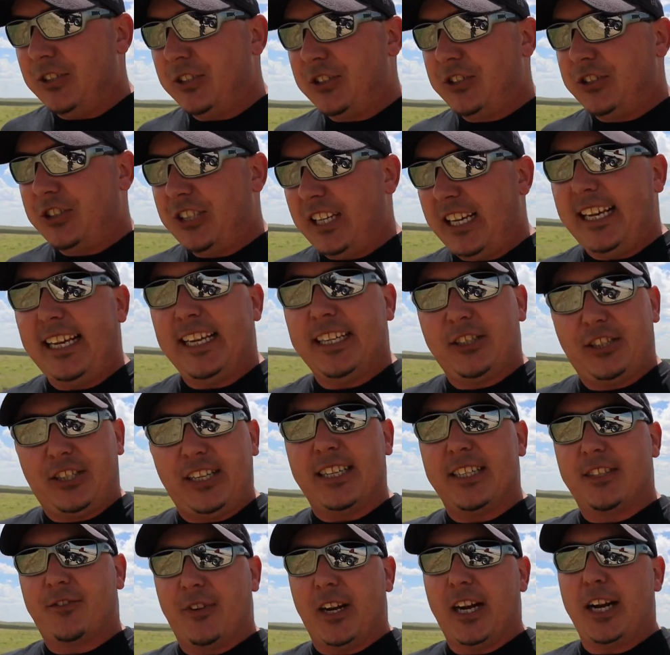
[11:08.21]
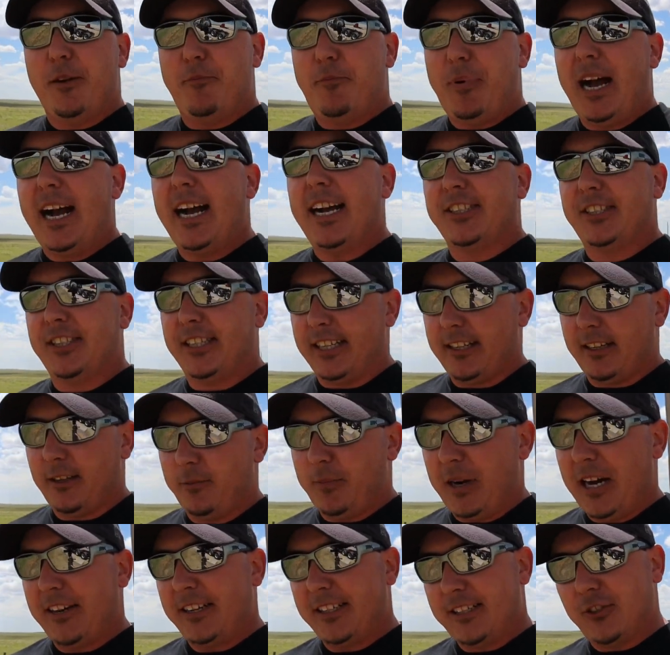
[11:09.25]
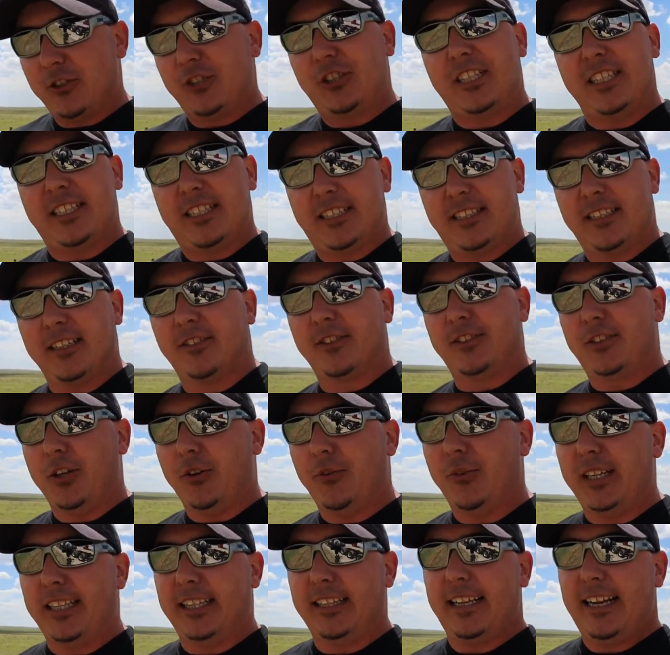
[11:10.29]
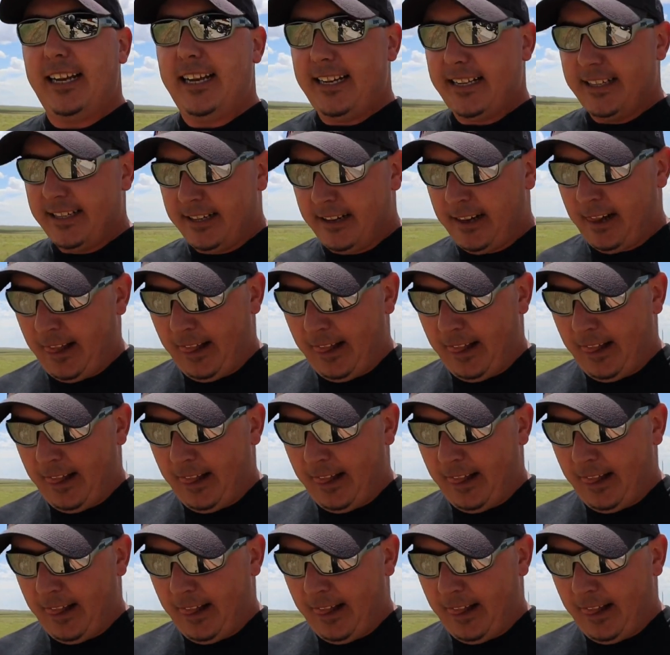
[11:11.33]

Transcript: she is very passionate about it, so she's still doing that.